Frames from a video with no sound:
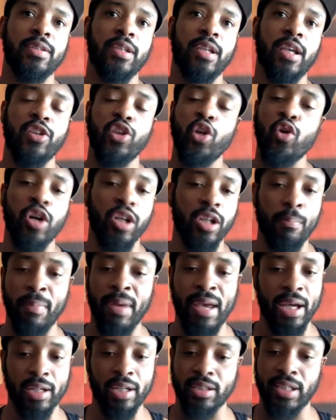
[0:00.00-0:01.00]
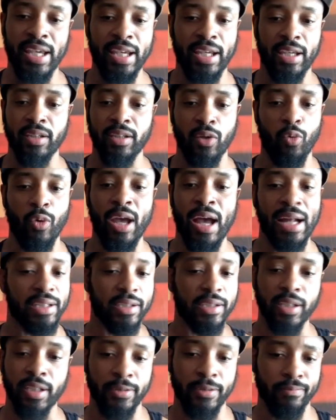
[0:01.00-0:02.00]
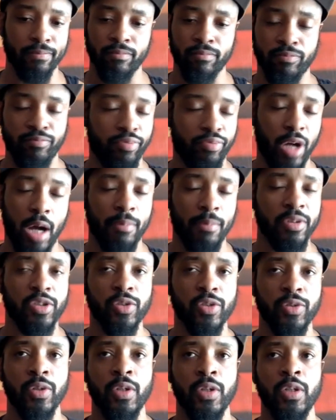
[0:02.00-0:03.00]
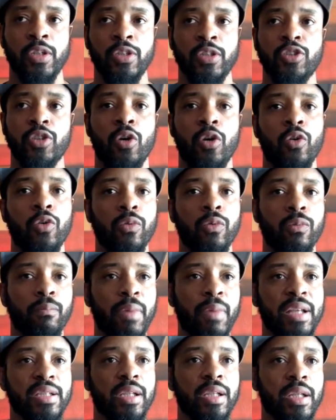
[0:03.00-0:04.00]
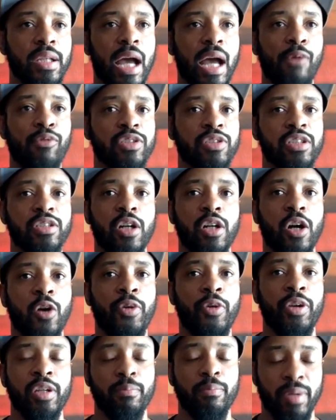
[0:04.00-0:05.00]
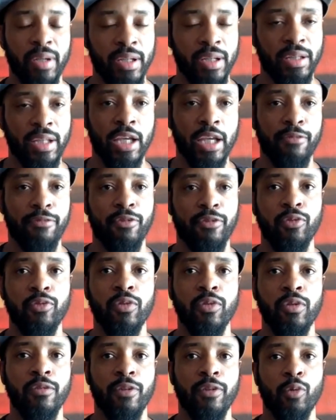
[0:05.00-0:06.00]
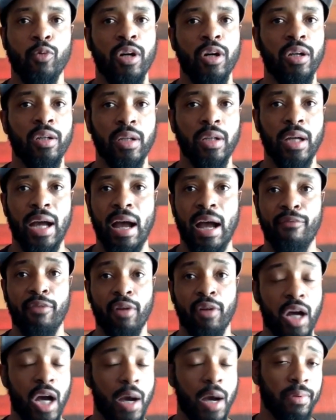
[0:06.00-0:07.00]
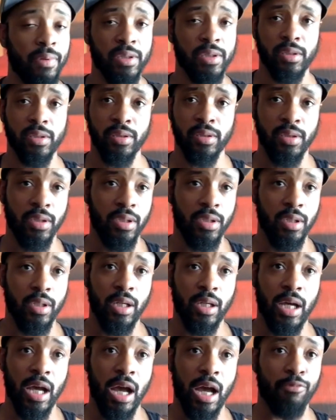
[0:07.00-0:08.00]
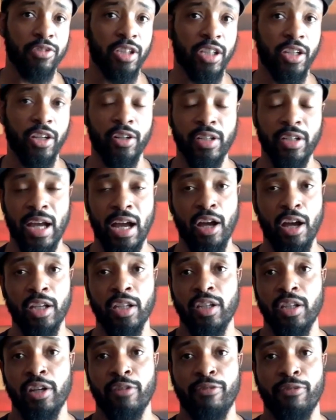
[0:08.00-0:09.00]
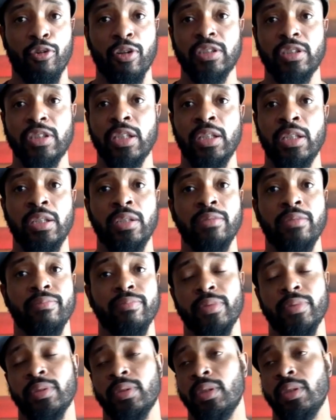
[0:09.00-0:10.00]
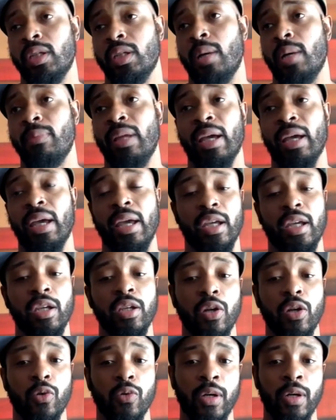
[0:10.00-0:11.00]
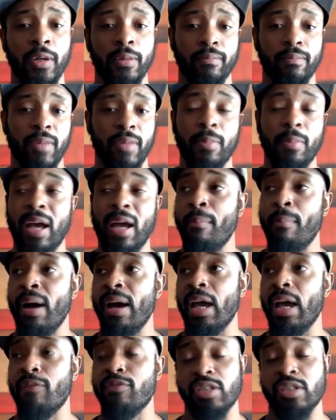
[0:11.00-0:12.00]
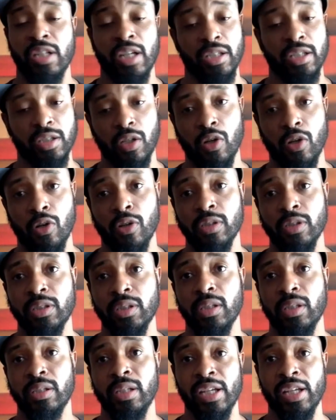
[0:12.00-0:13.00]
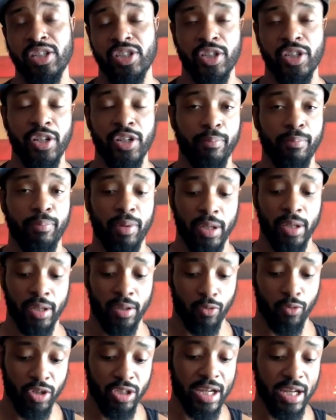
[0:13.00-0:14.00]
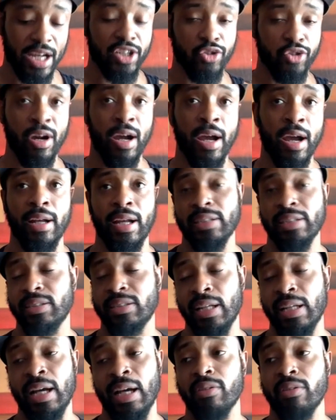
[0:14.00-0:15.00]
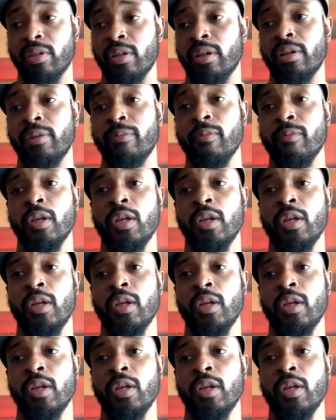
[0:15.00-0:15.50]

no other man could take it the way I took it. Promise. So mentally, I was just already being thankful for what I've accomplished. I was here now at year 14. I'm like, hey, you know what? Maybe I might have a chance to go into the next year and play, which I tried. I sat out there,